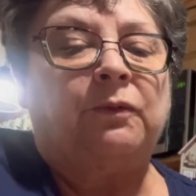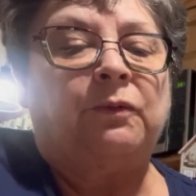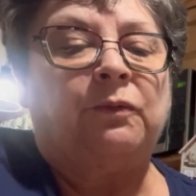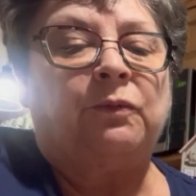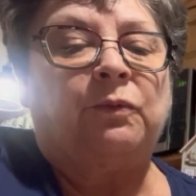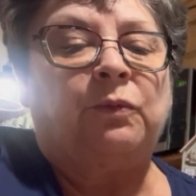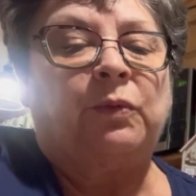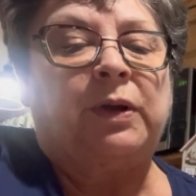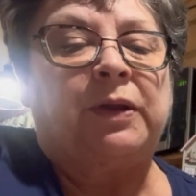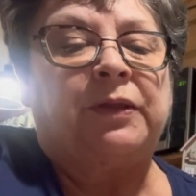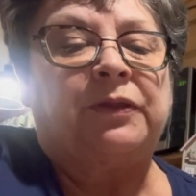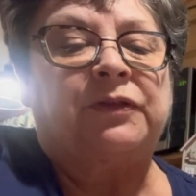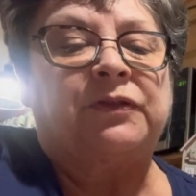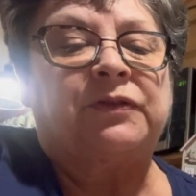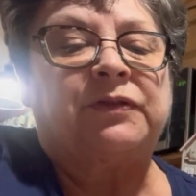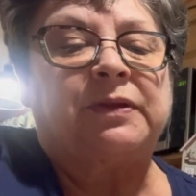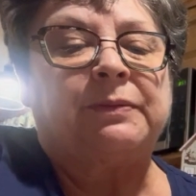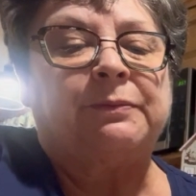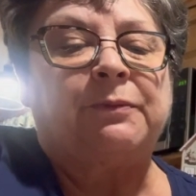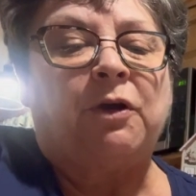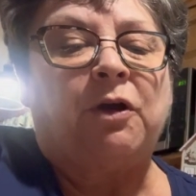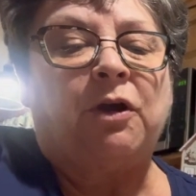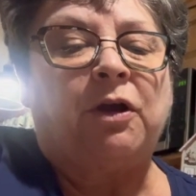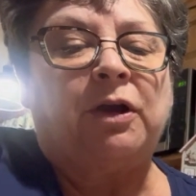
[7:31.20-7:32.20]
with
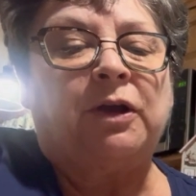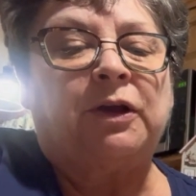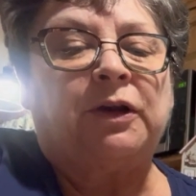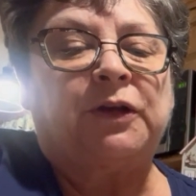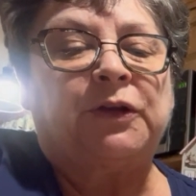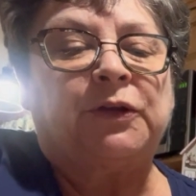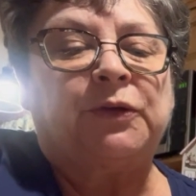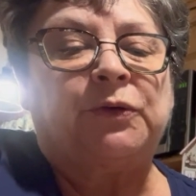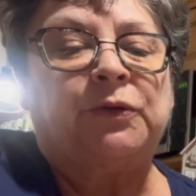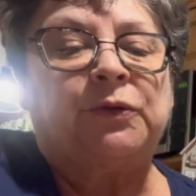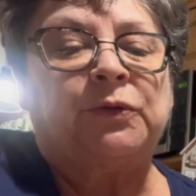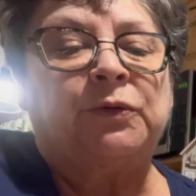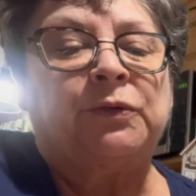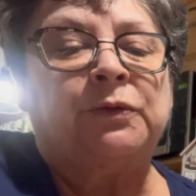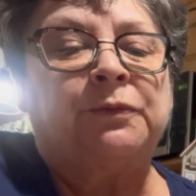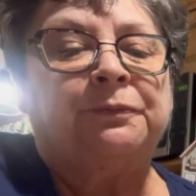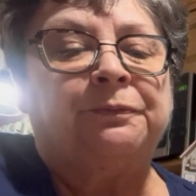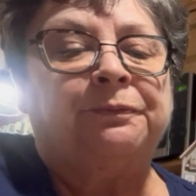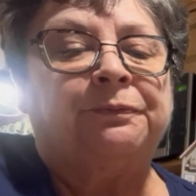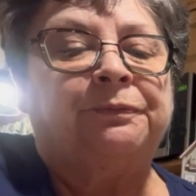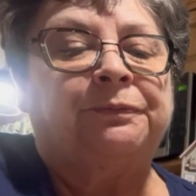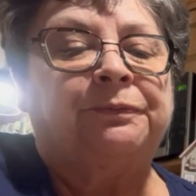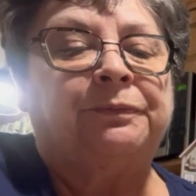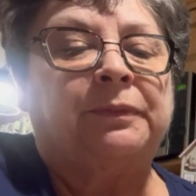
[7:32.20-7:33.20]
some hot glue,
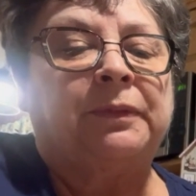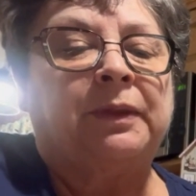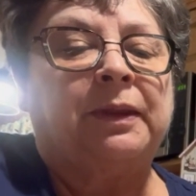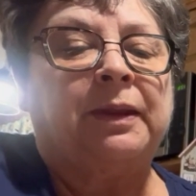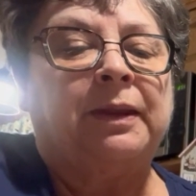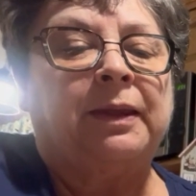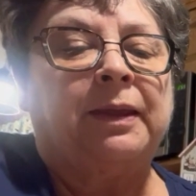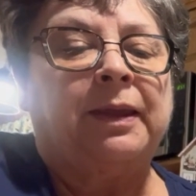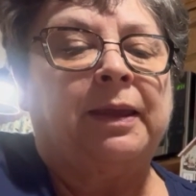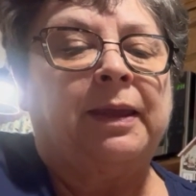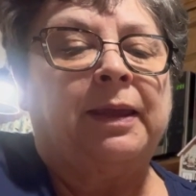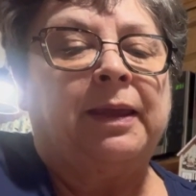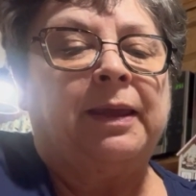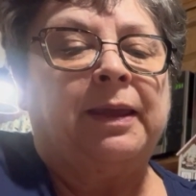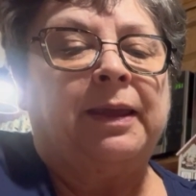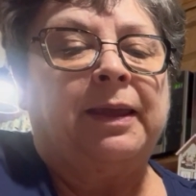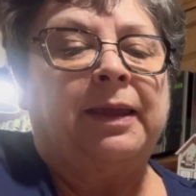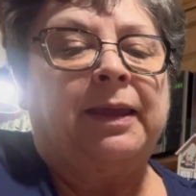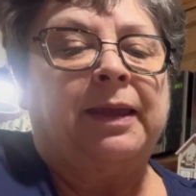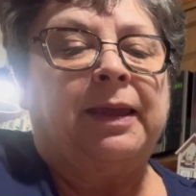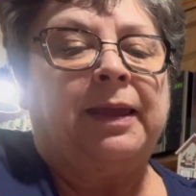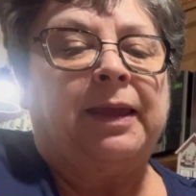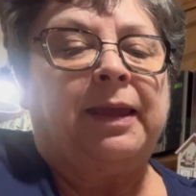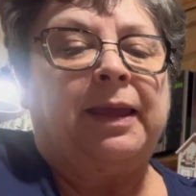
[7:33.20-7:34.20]

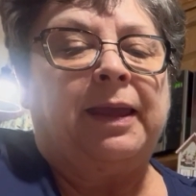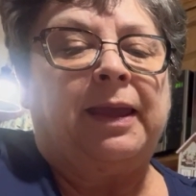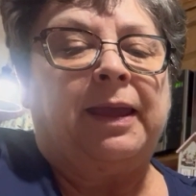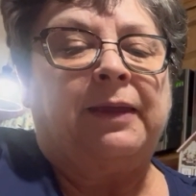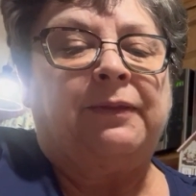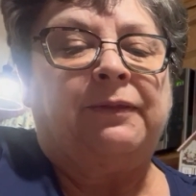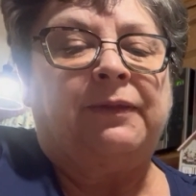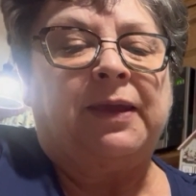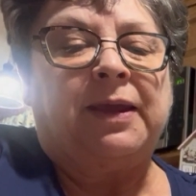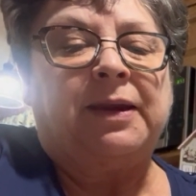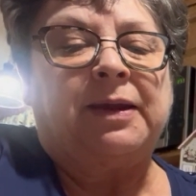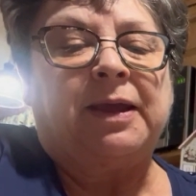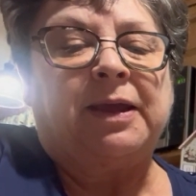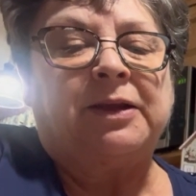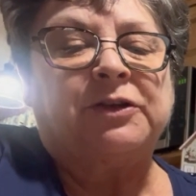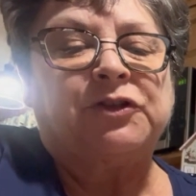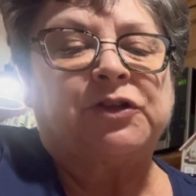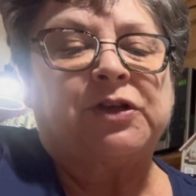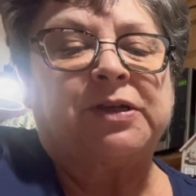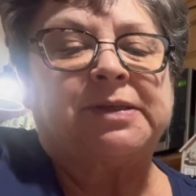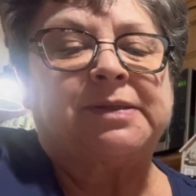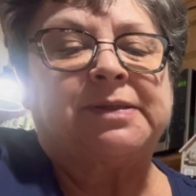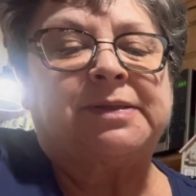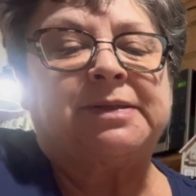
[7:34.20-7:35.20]
and then I
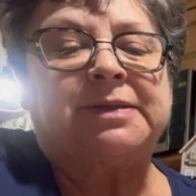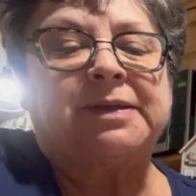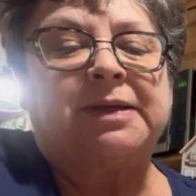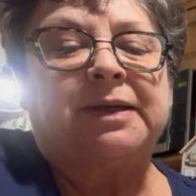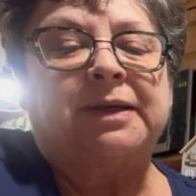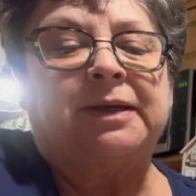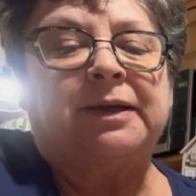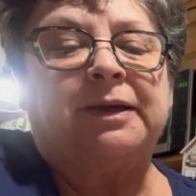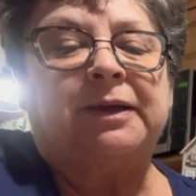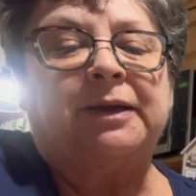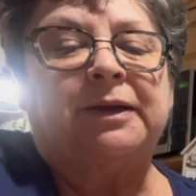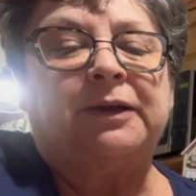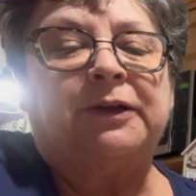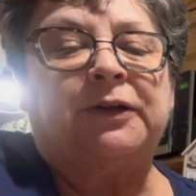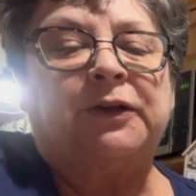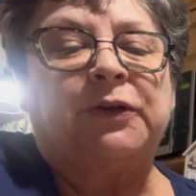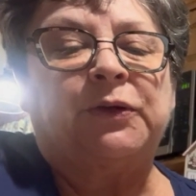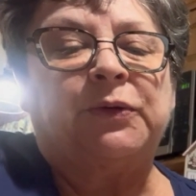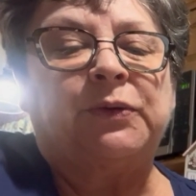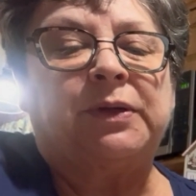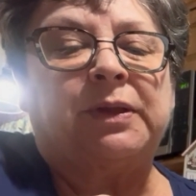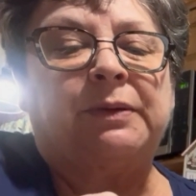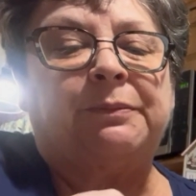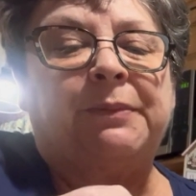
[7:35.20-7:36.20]
just
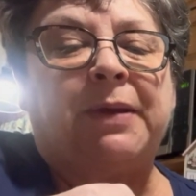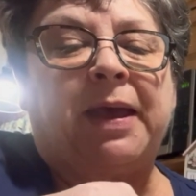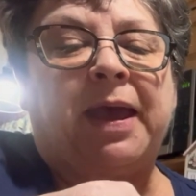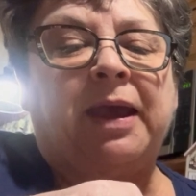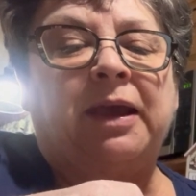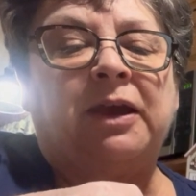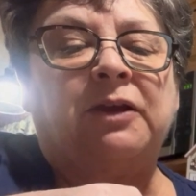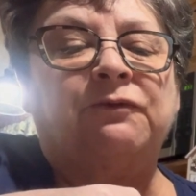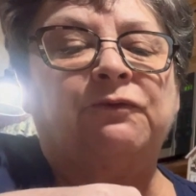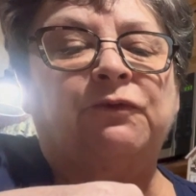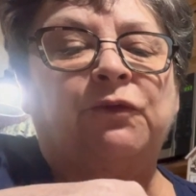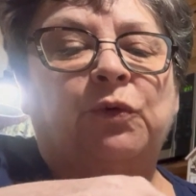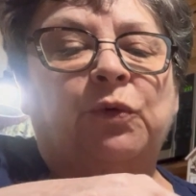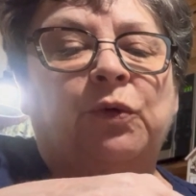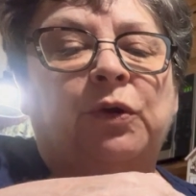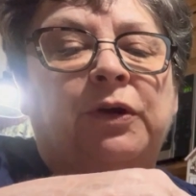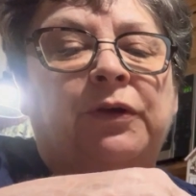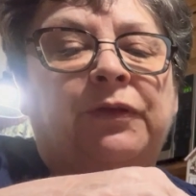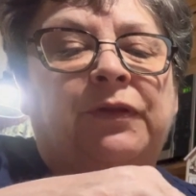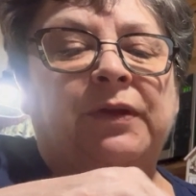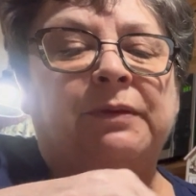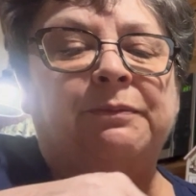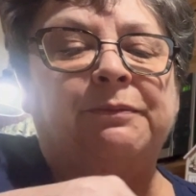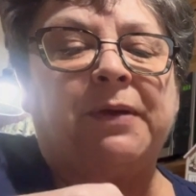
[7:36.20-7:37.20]
glued it back and
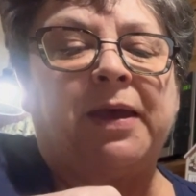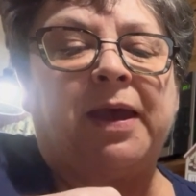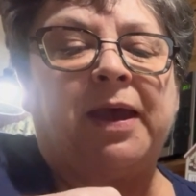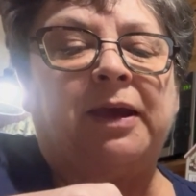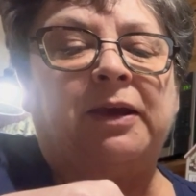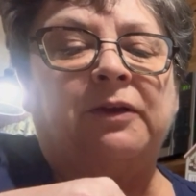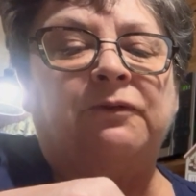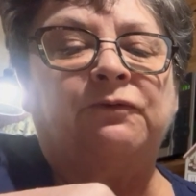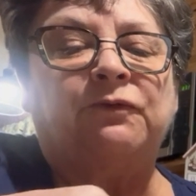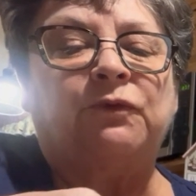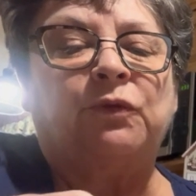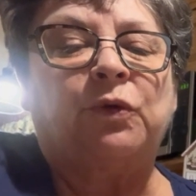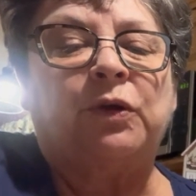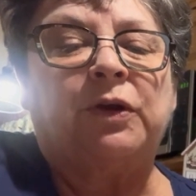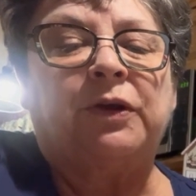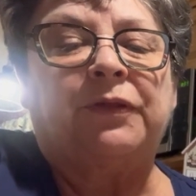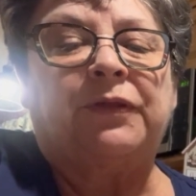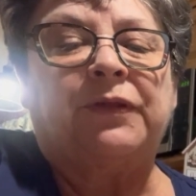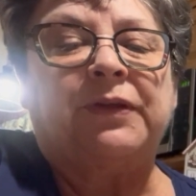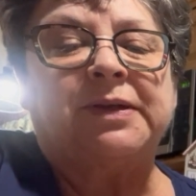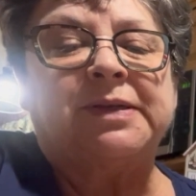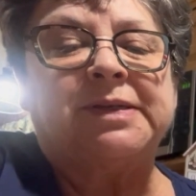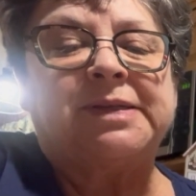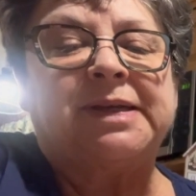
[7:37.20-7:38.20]
forth
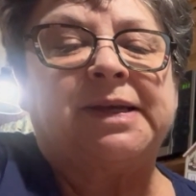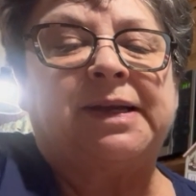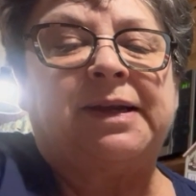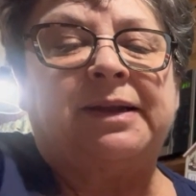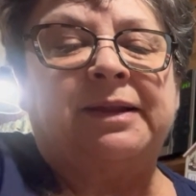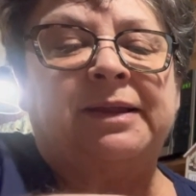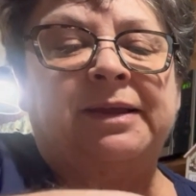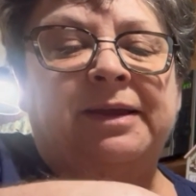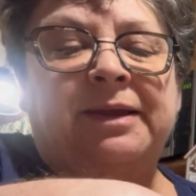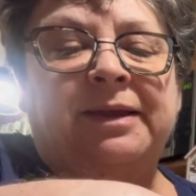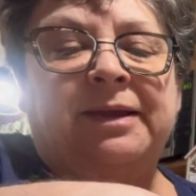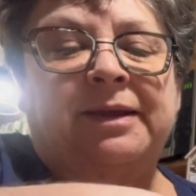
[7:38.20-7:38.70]
until